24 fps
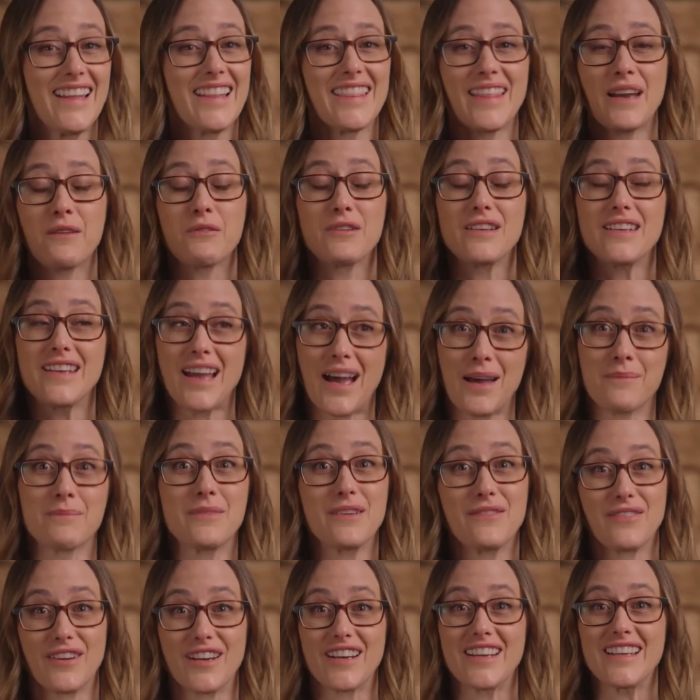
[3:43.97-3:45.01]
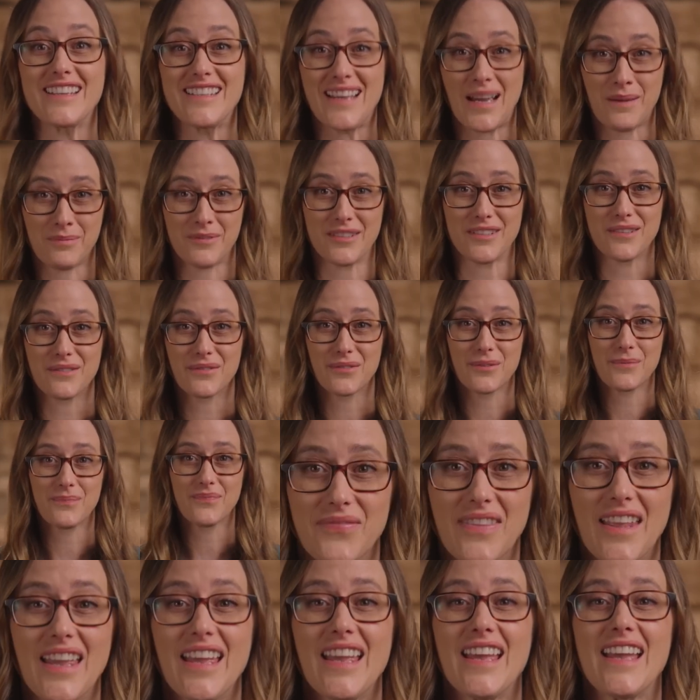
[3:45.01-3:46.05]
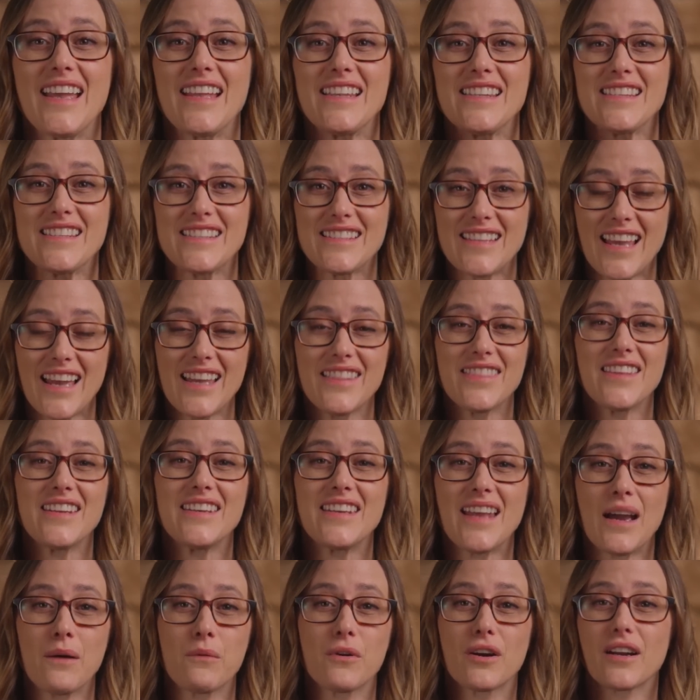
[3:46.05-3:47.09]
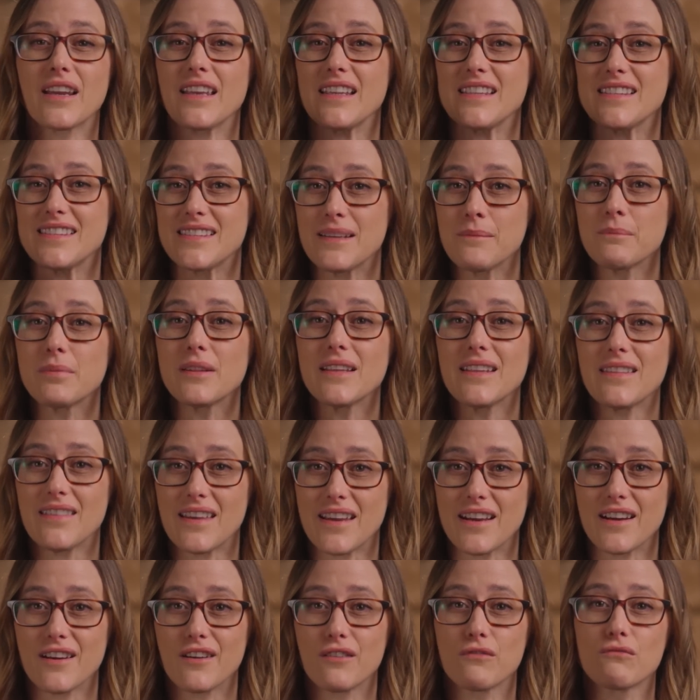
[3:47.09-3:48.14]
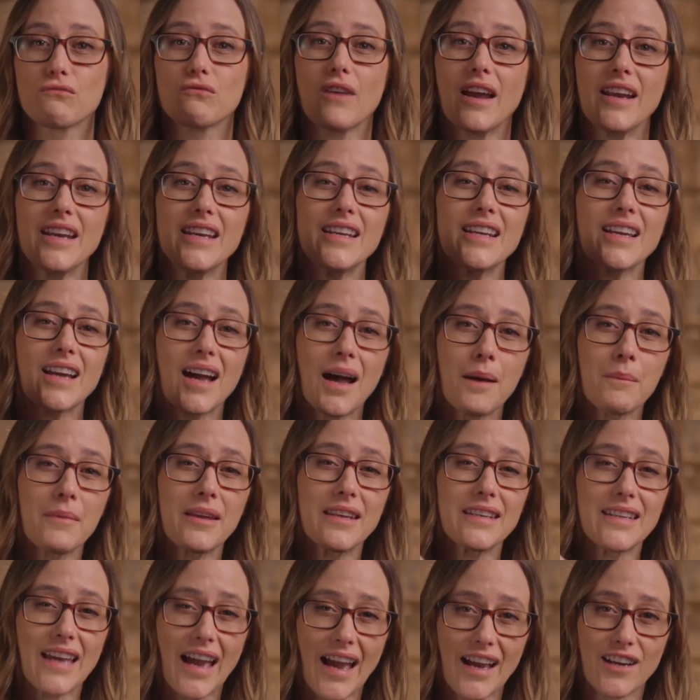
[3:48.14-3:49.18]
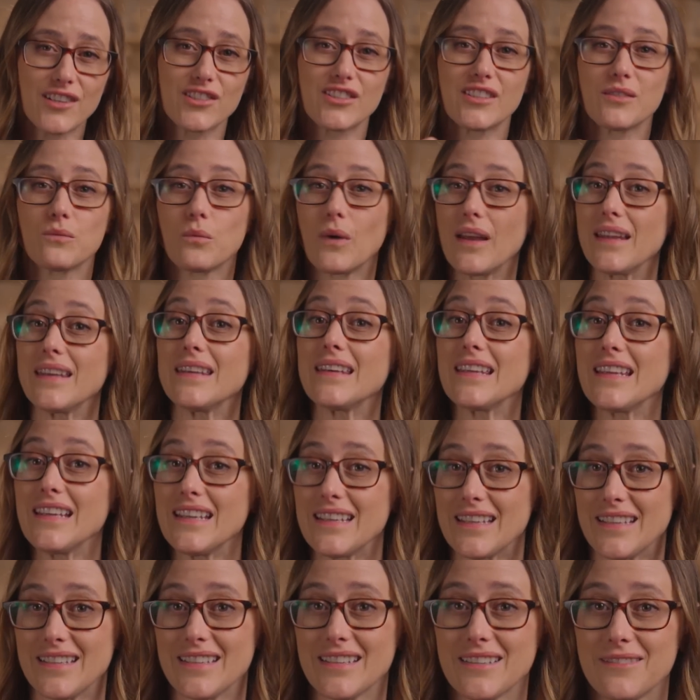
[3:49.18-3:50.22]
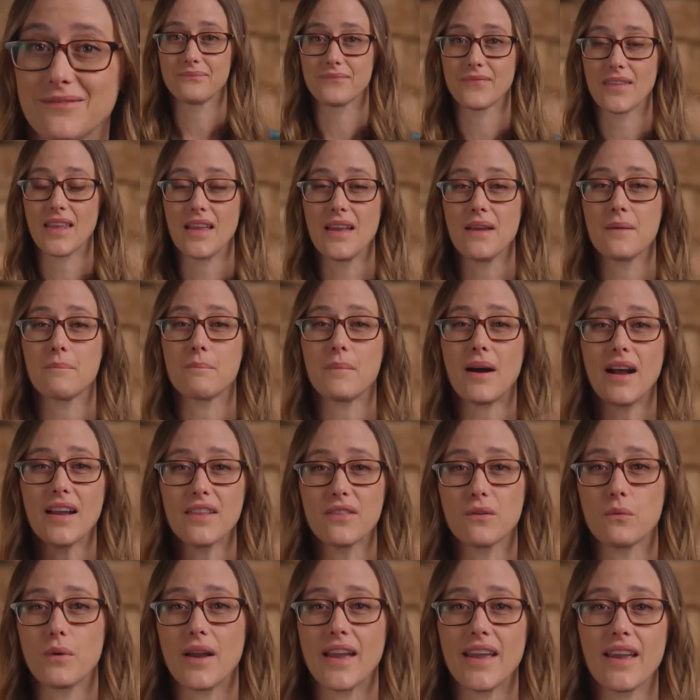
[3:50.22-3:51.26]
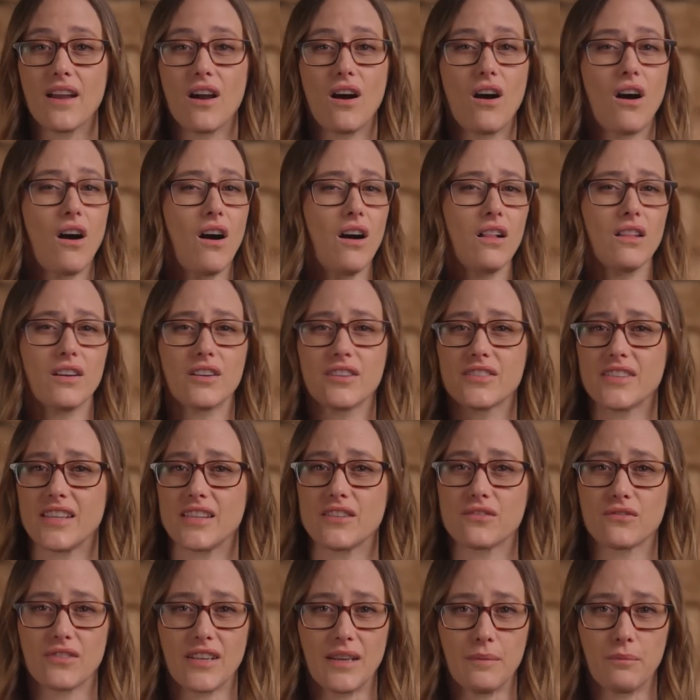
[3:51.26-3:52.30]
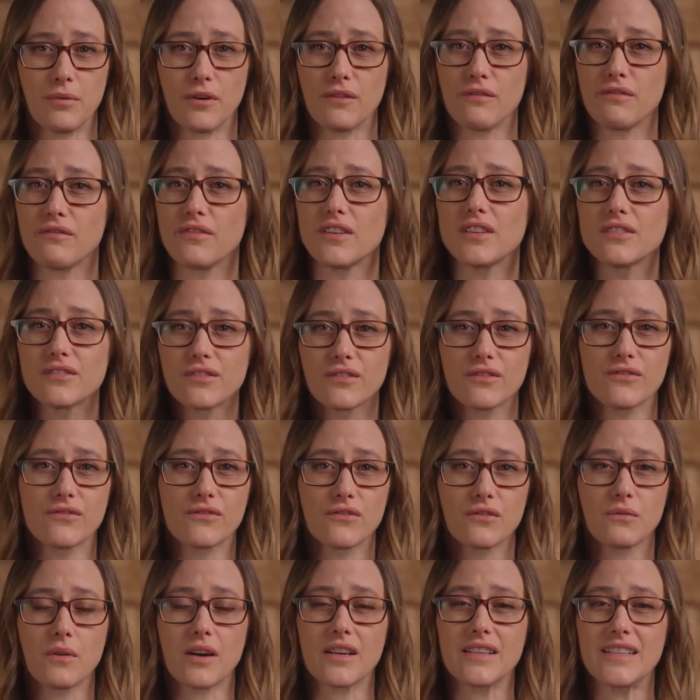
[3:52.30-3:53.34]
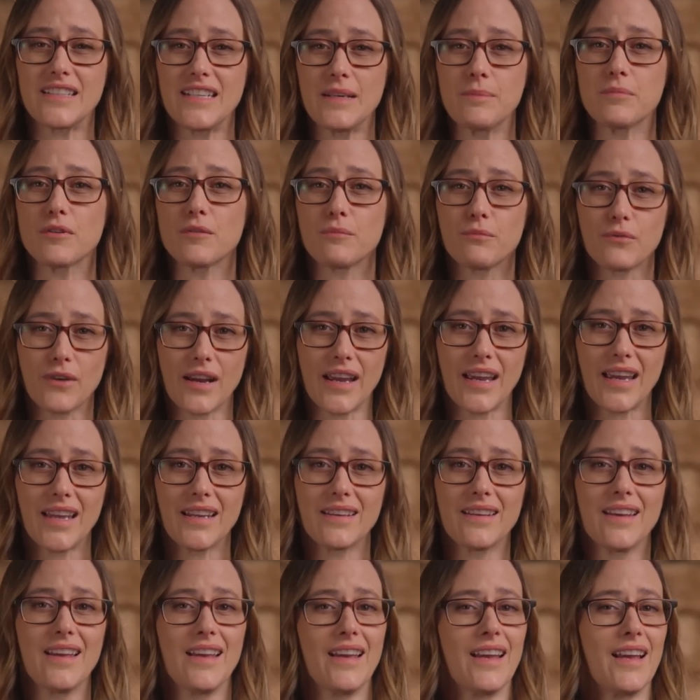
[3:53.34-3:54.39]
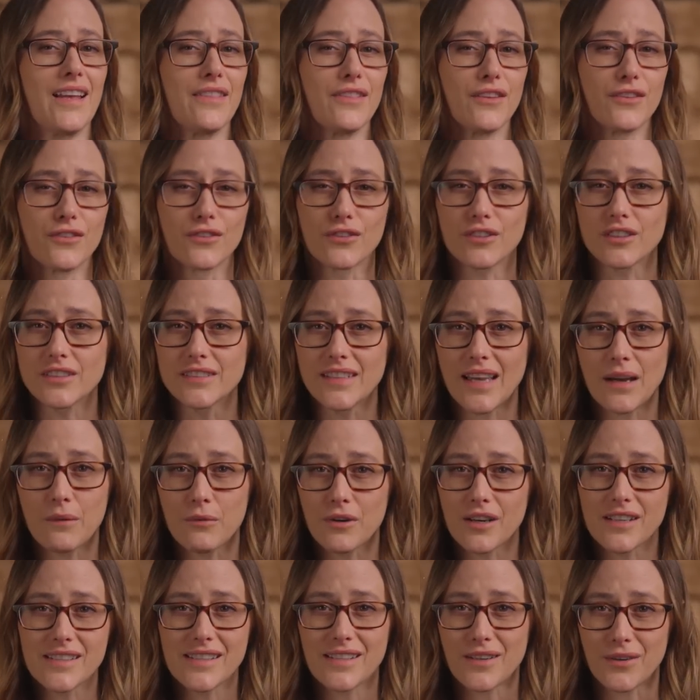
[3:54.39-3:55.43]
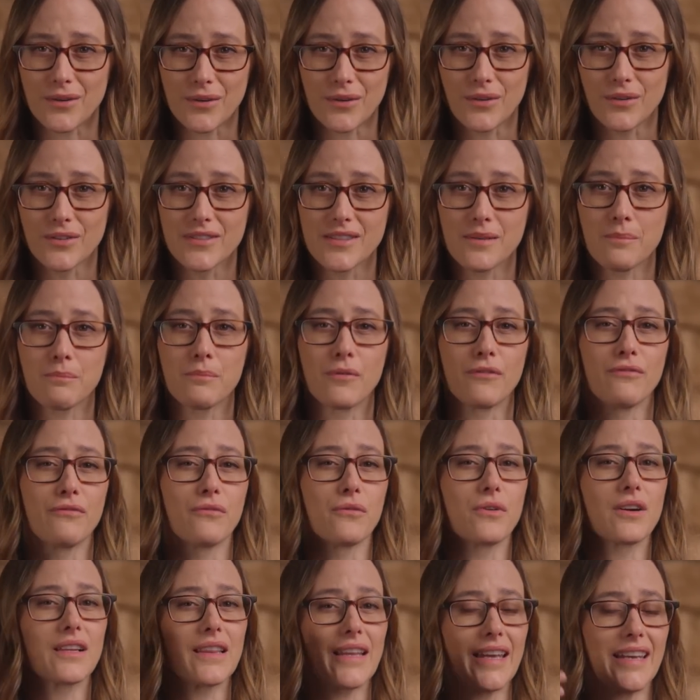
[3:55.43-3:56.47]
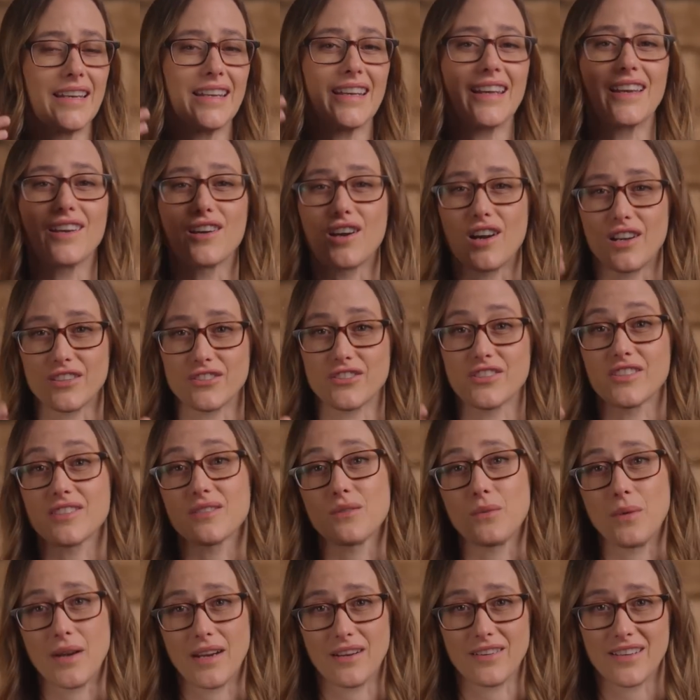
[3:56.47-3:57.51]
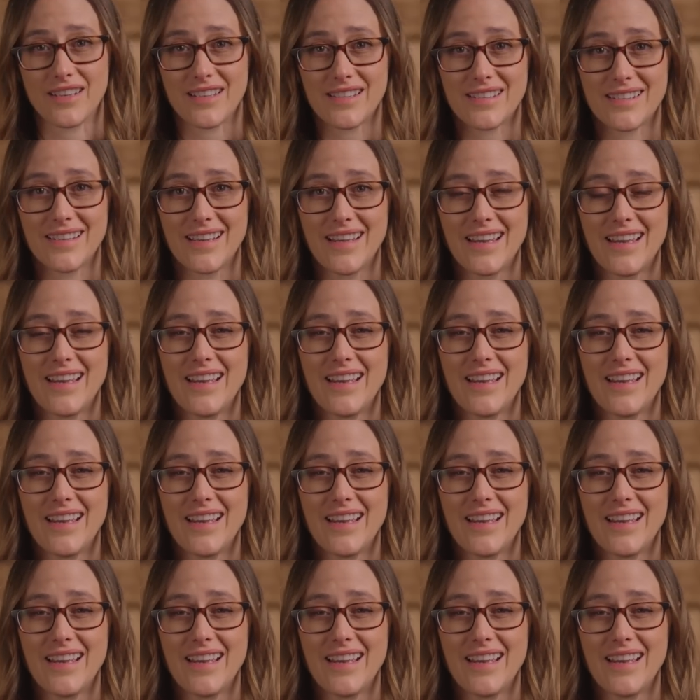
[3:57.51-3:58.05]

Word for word: That would not be very adaptive. Instead, the network is simply there, ready to come into action when needed. By the way, all our sensory input filters through our deeper brain and the neural networks it holds before landing in conscious awareness.